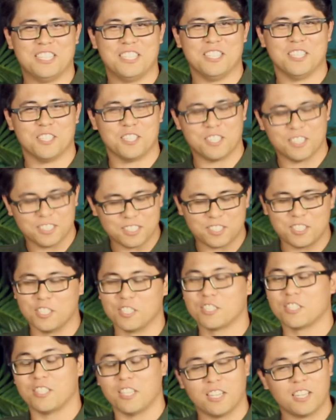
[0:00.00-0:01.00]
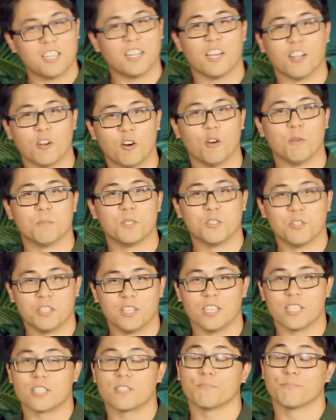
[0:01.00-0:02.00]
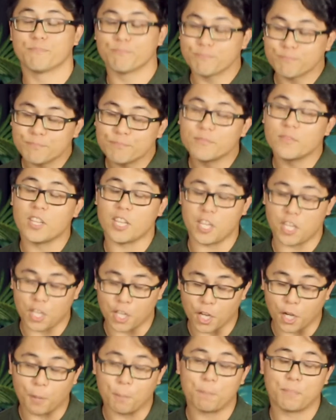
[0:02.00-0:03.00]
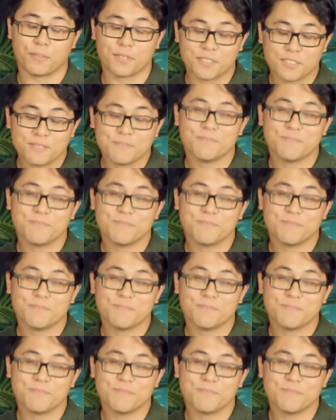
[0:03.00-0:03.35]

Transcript: She's sitting at home doing this. Yep,